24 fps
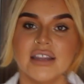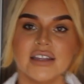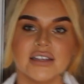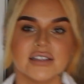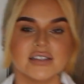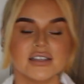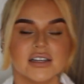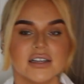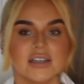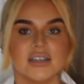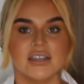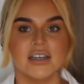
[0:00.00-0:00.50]

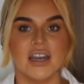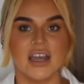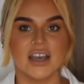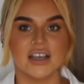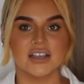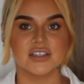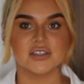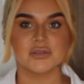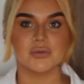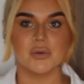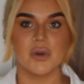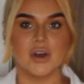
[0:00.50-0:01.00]
This
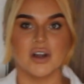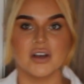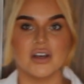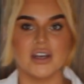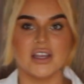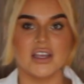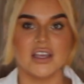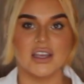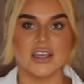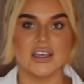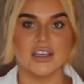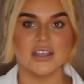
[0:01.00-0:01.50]
next one
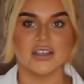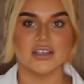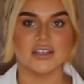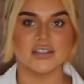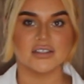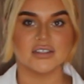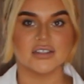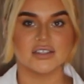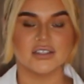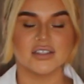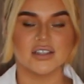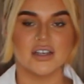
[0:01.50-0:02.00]

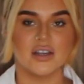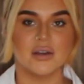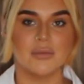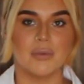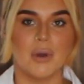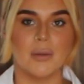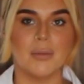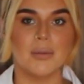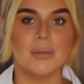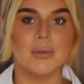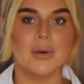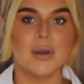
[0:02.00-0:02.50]
is
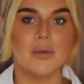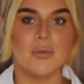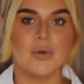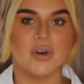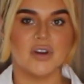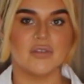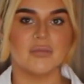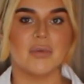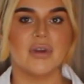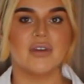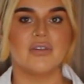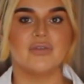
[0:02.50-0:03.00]
probably one
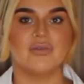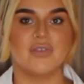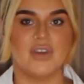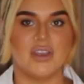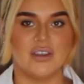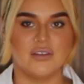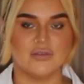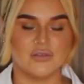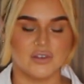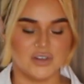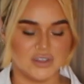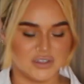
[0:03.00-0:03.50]
of my
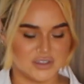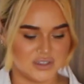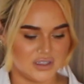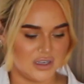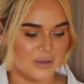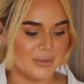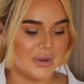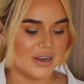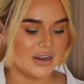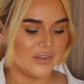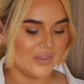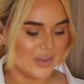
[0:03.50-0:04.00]
favourites,
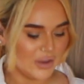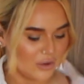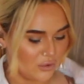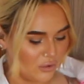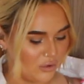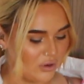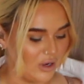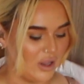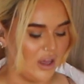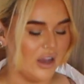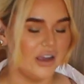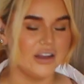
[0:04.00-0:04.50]
I mean they
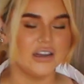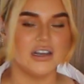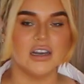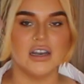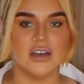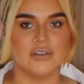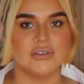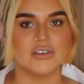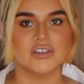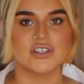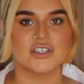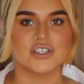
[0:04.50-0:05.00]
all are, I
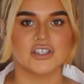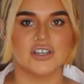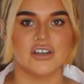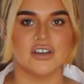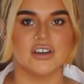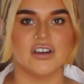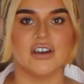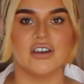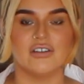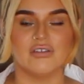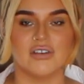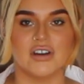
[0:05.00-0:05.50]
love a shirt,
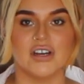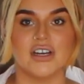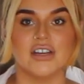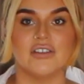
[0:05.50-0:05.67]
I really